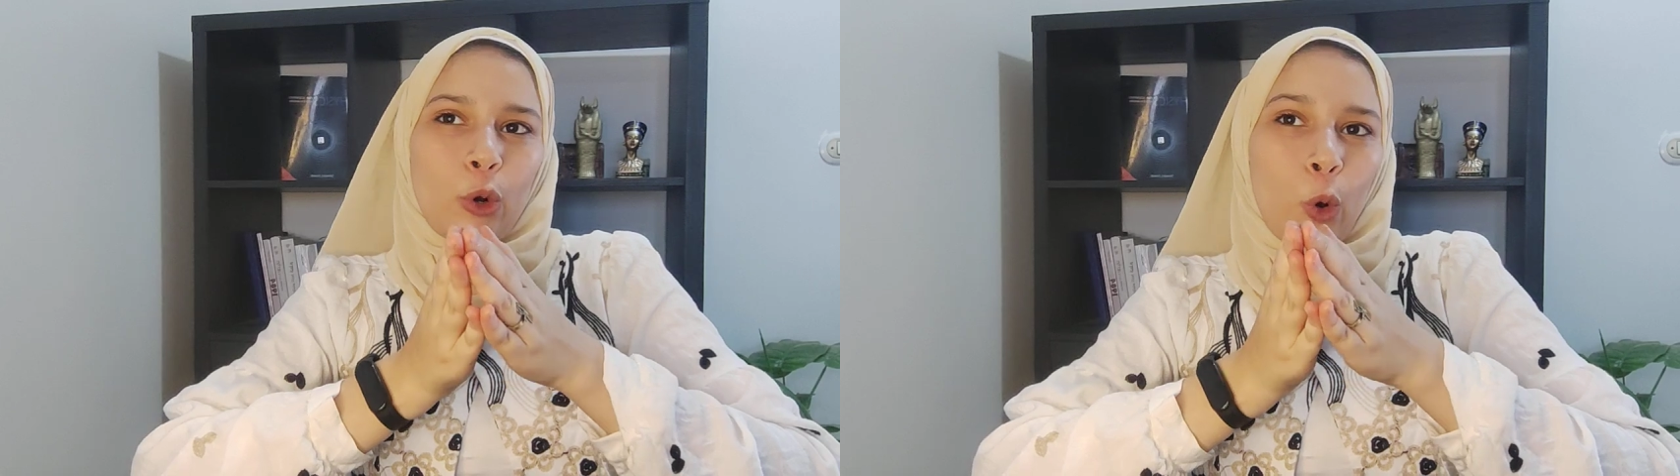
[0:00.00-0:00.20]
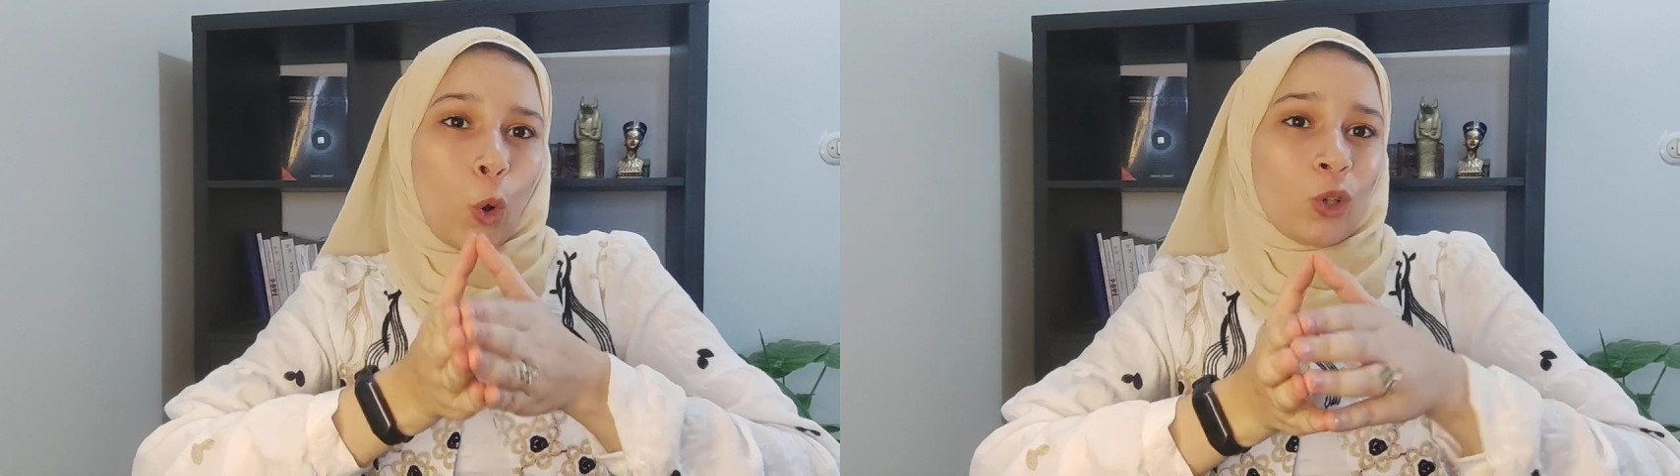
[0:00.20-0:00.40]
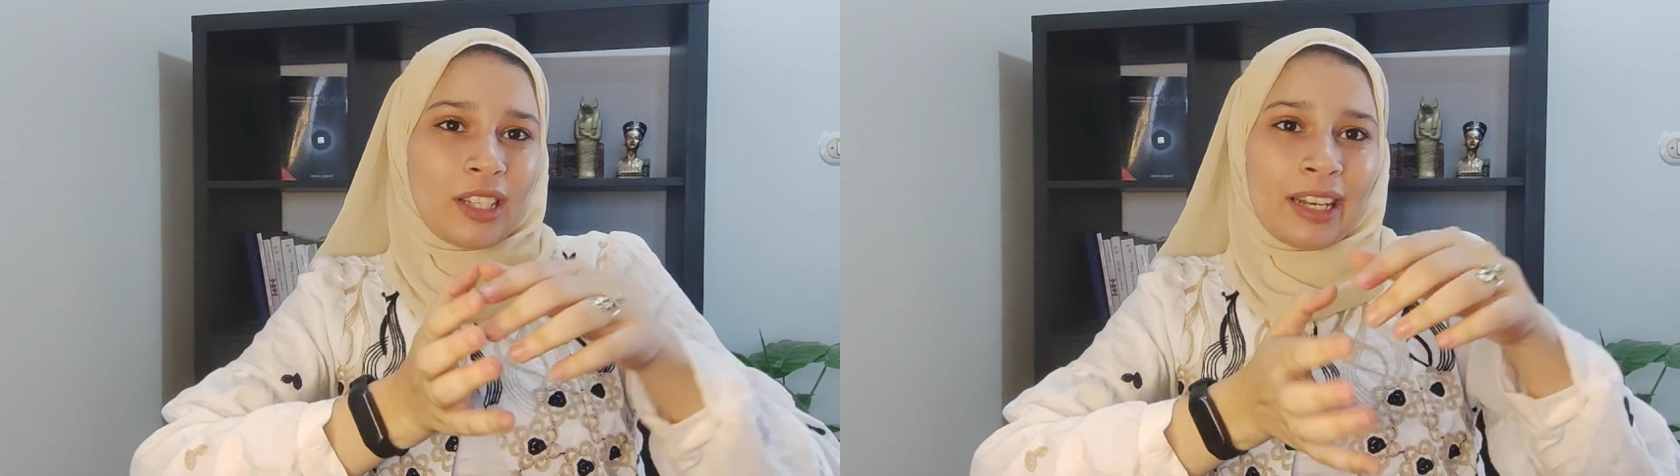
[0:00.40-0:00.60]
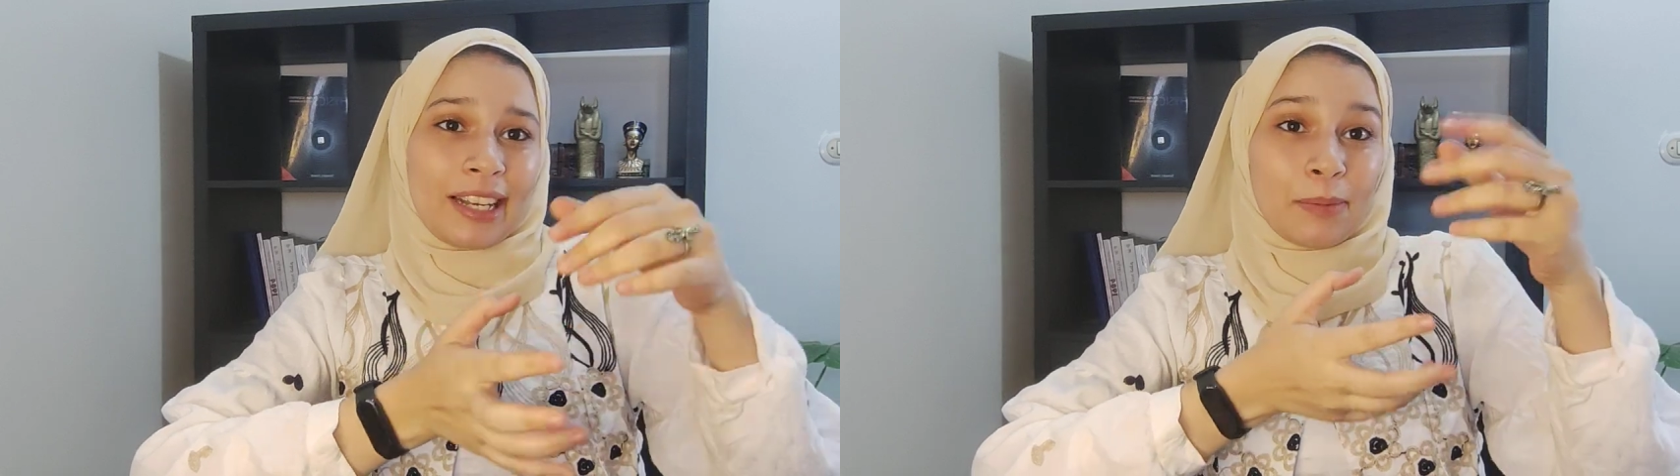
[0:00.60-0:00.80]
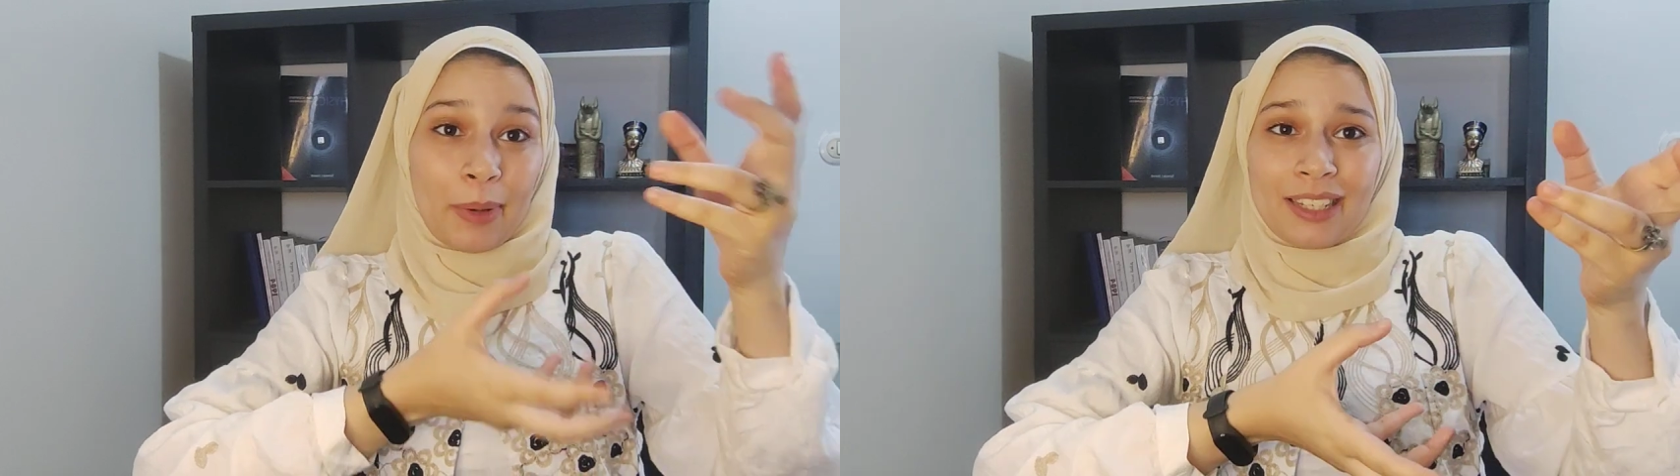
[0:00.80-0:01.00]
goals and
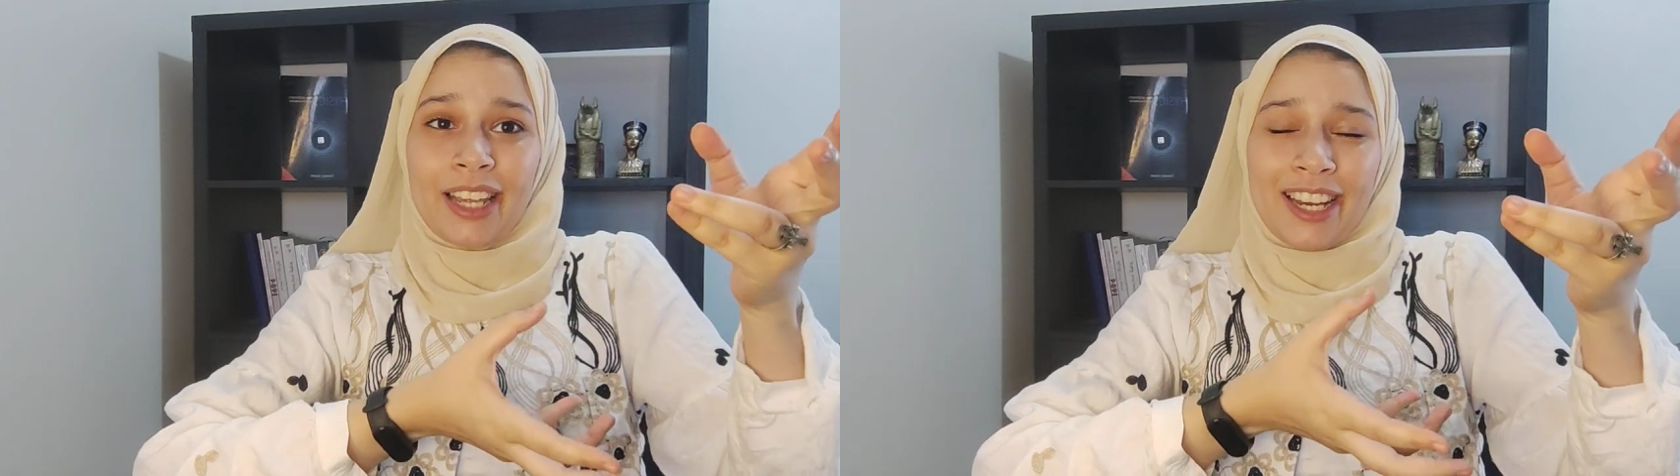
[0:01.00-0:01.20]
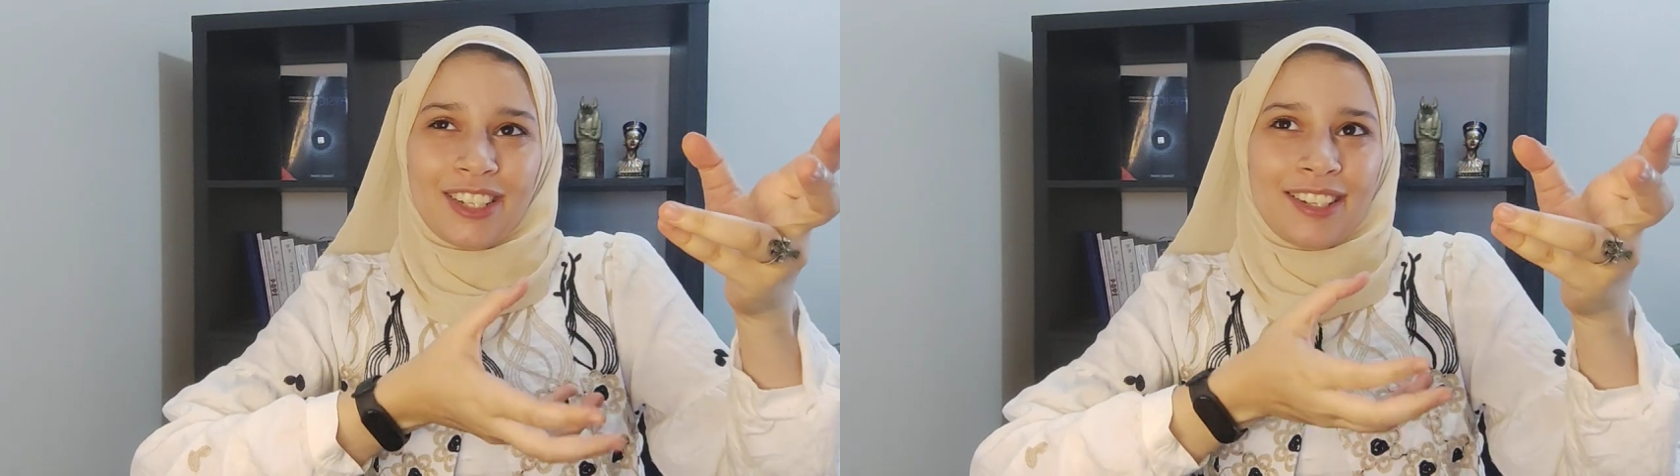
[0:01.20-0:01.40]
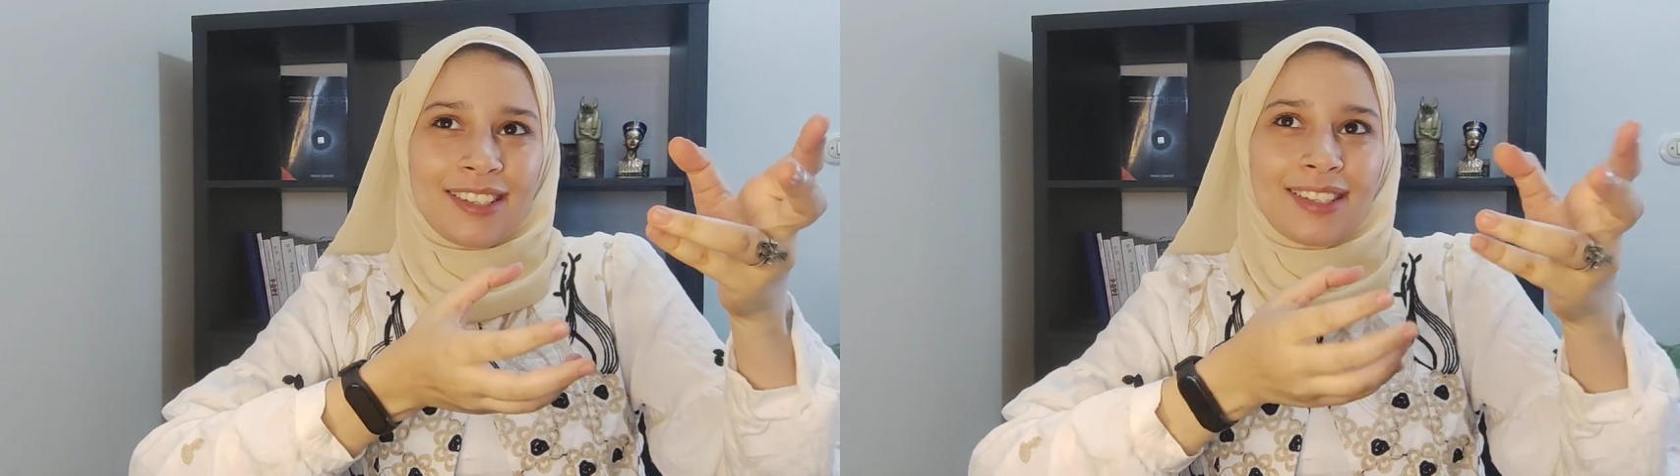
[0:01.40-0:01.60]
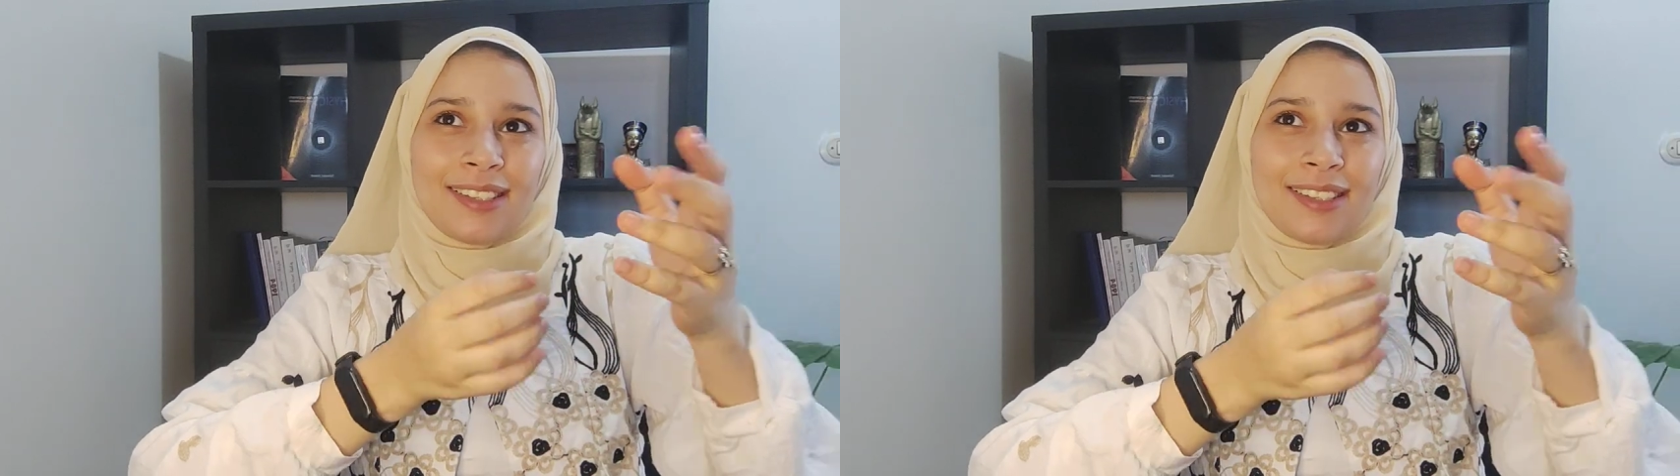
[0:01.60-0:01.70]
expectations.